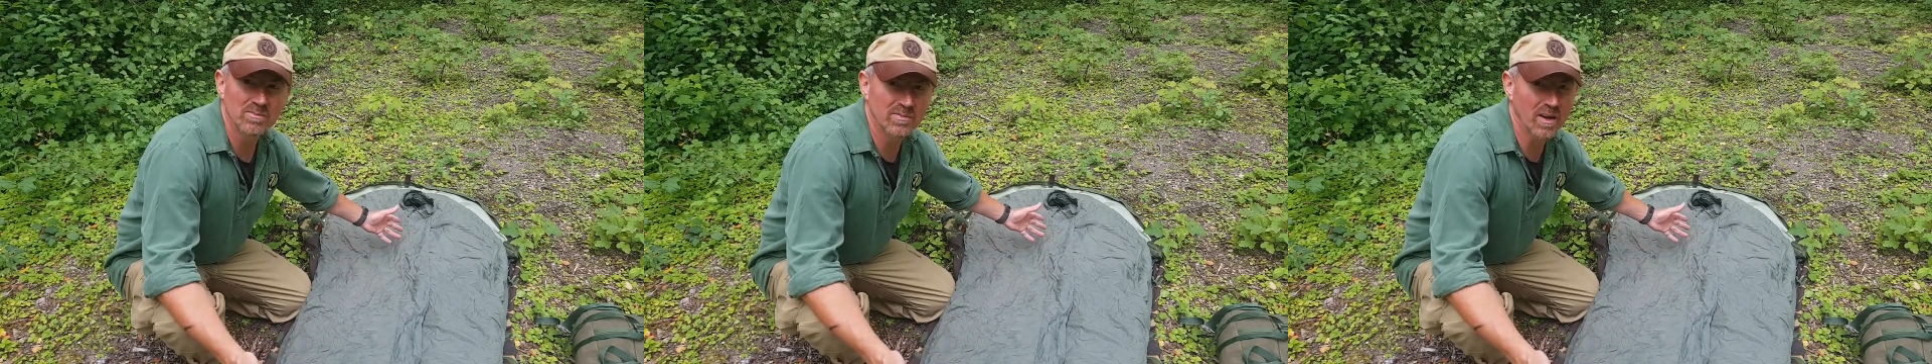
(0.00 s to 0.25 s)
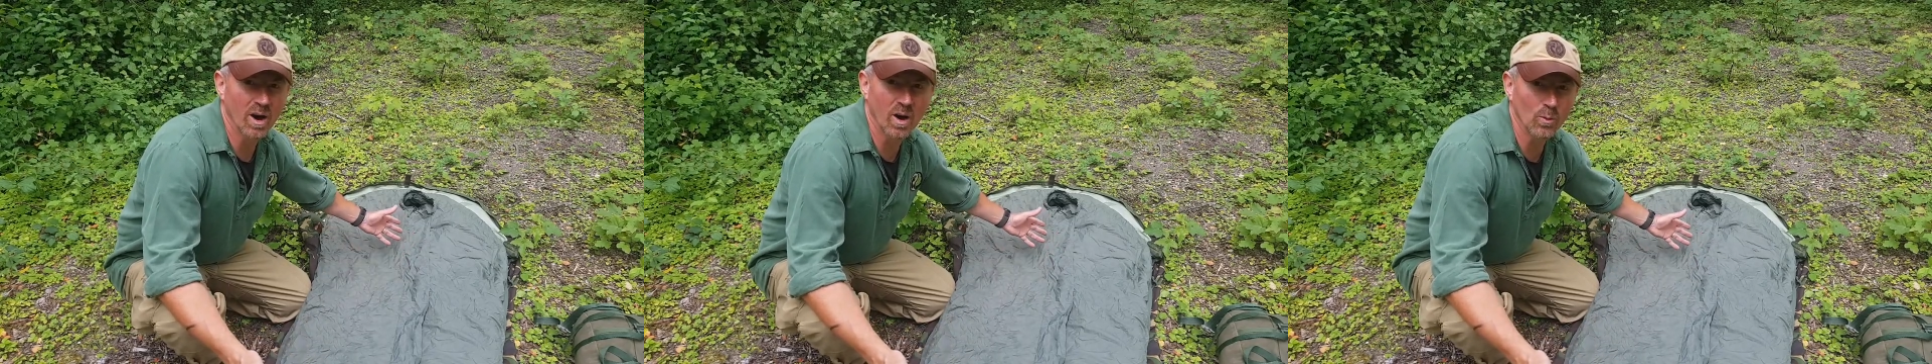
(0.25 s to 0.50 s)

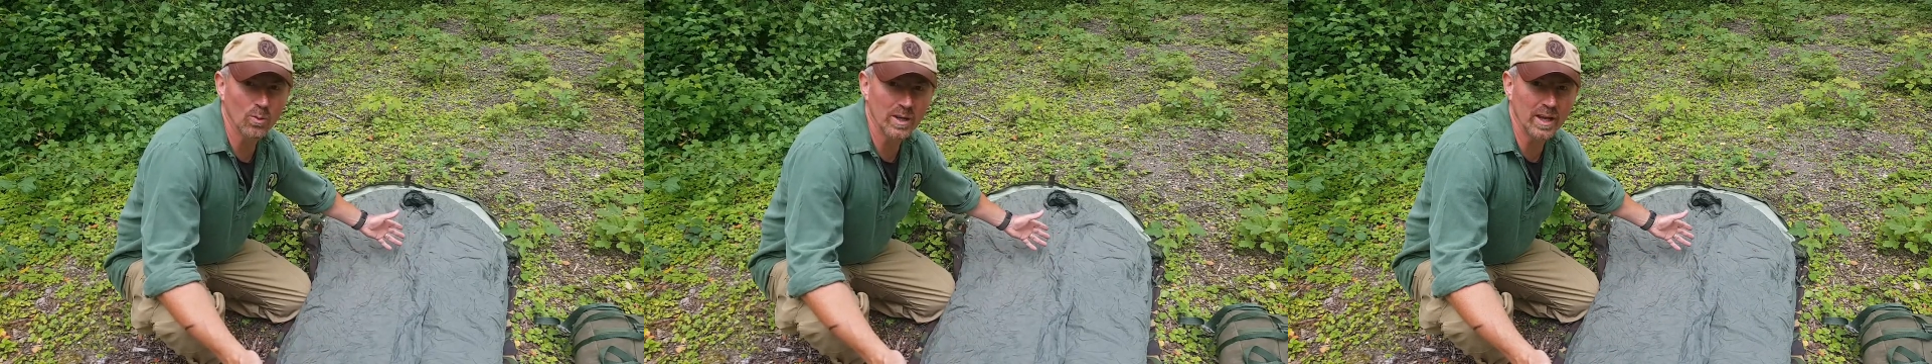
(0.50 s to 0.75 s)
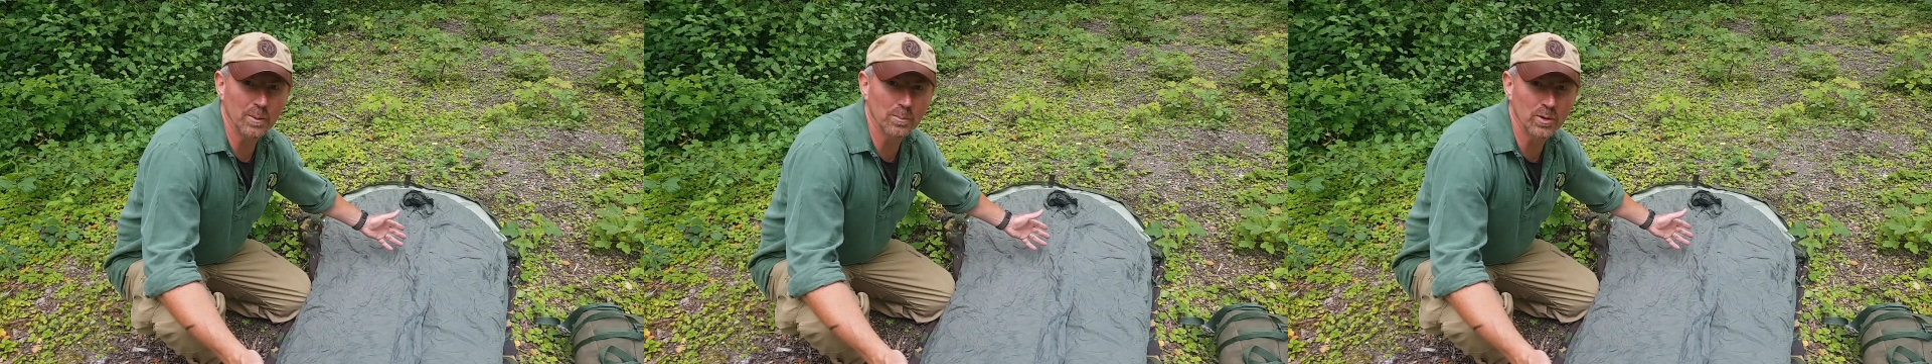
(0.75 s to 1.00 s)
the whole
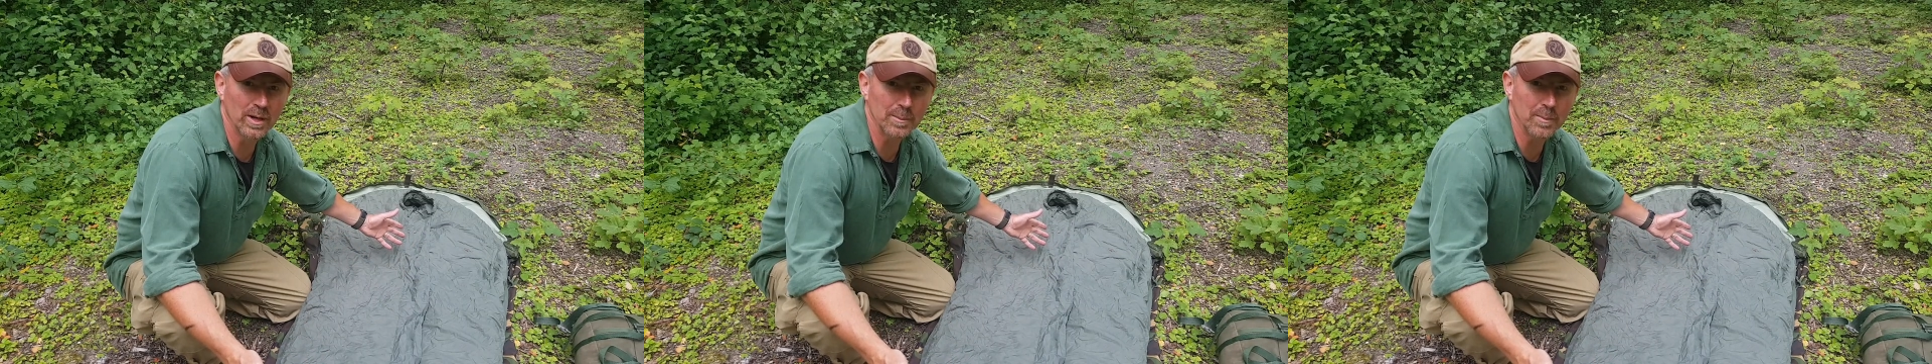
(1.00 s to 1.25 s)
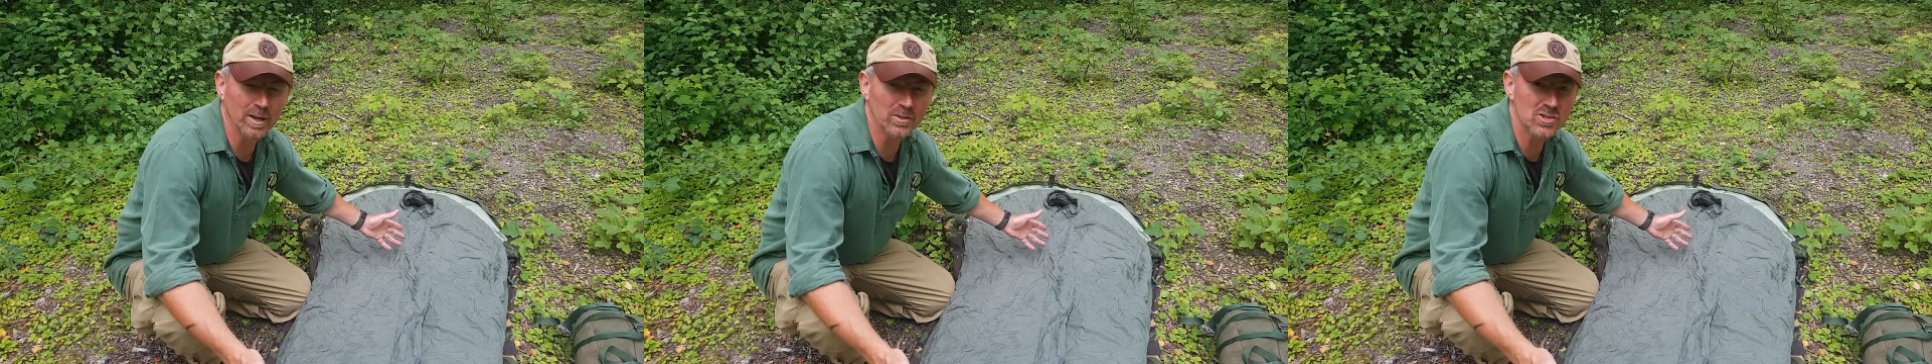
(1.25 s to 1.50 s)
year pretty
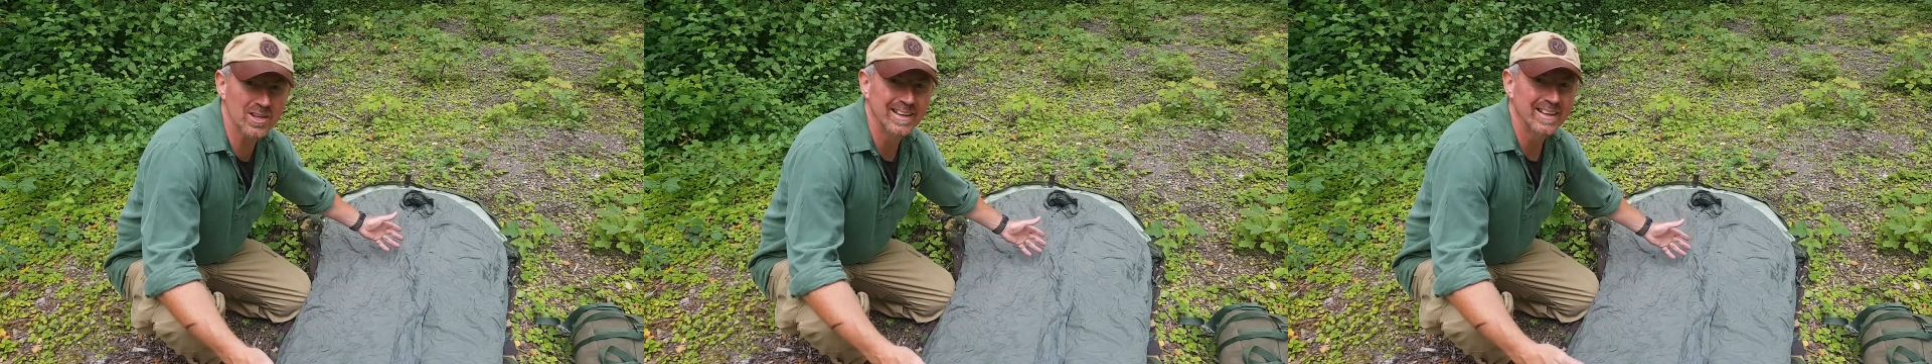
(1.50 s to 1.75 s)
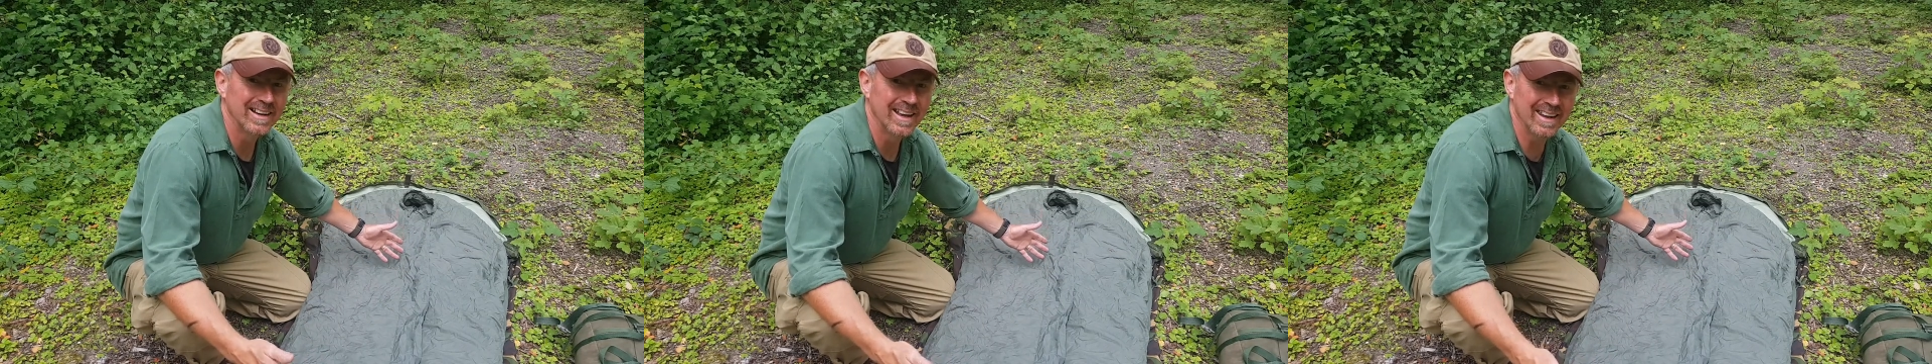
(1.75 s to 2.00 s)
much,
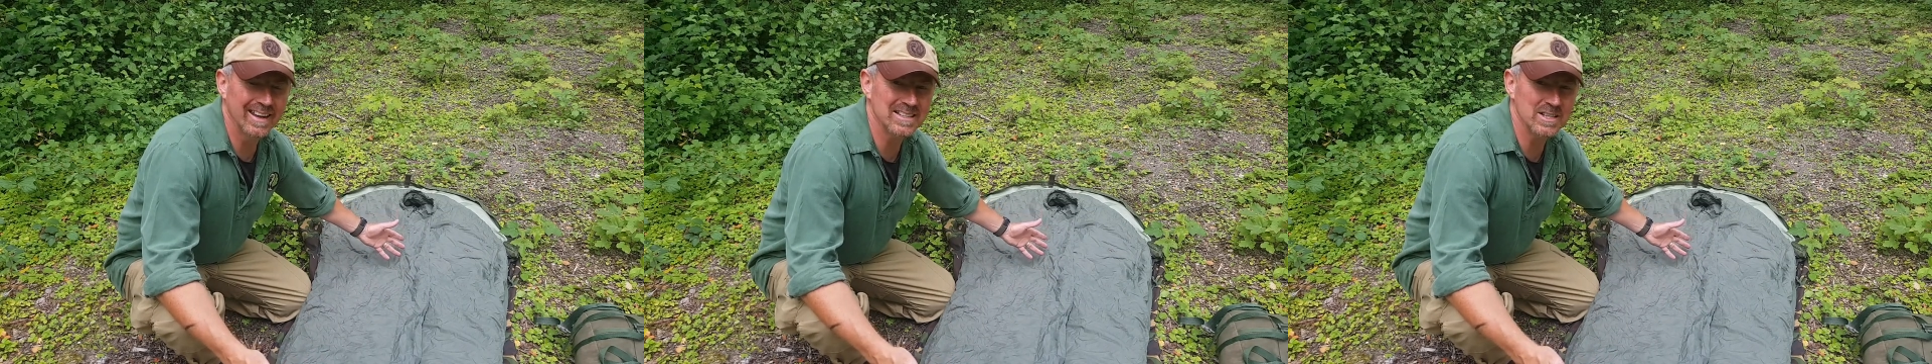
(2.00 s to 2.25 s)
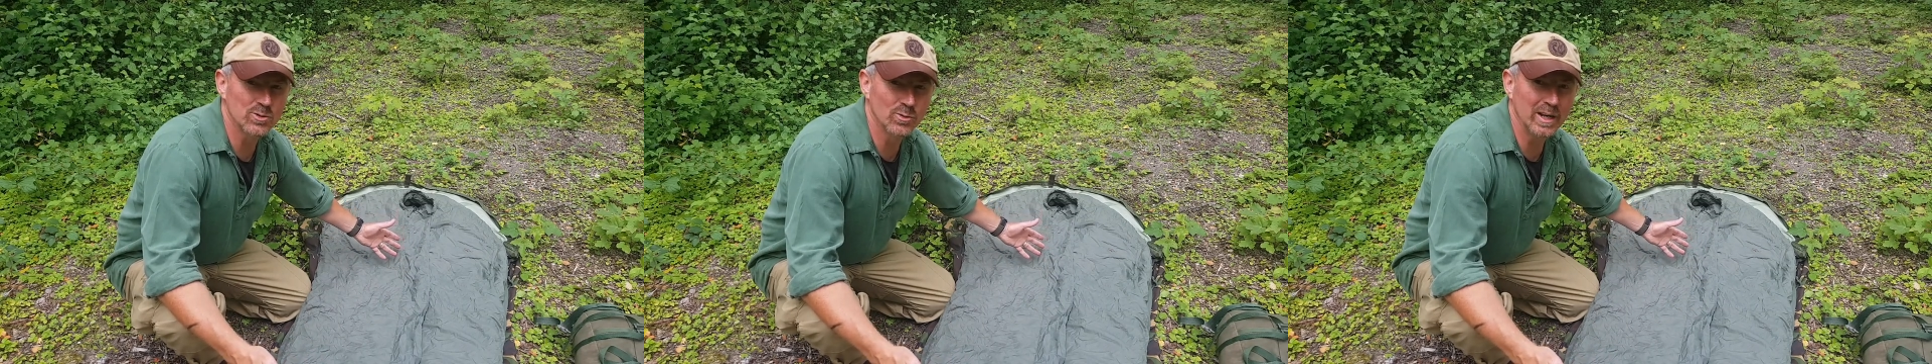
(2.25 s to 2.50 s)
unless
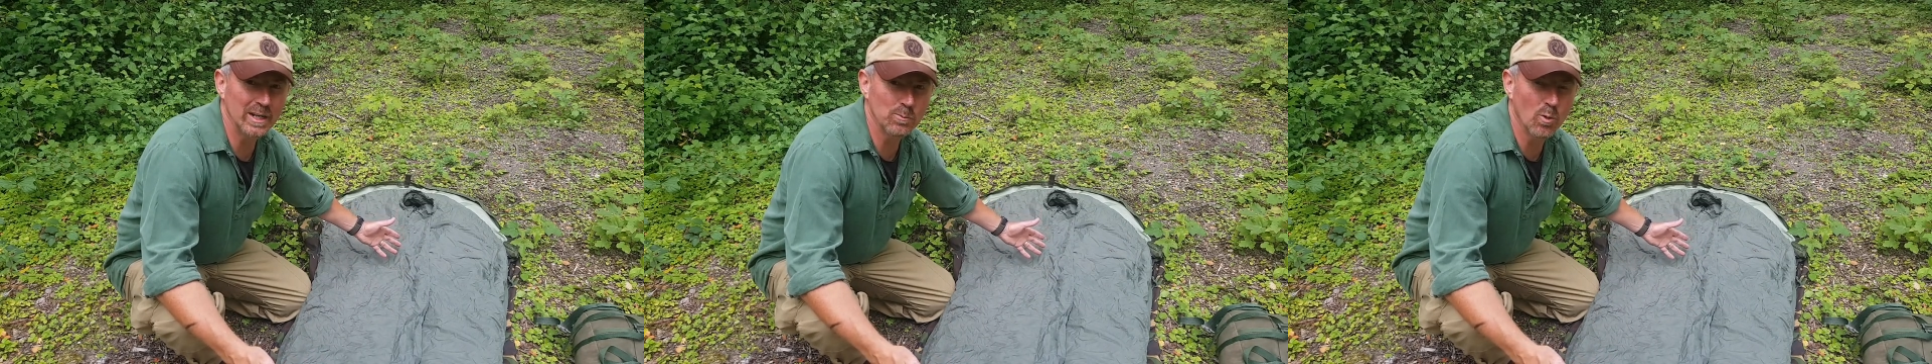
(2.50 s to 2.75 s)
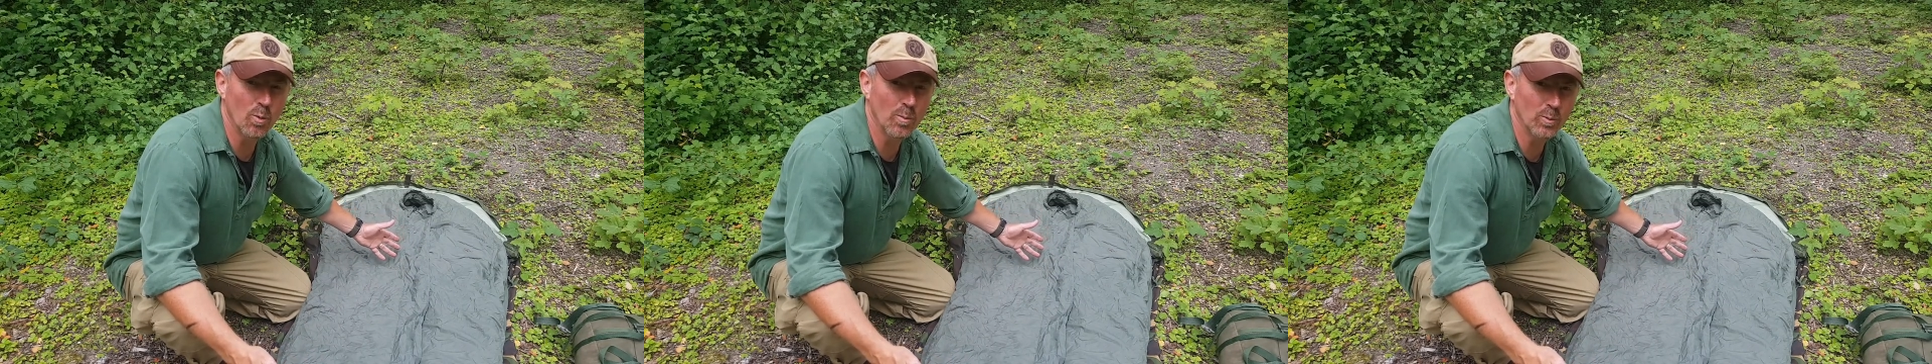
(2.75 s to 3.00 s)
it's really warm,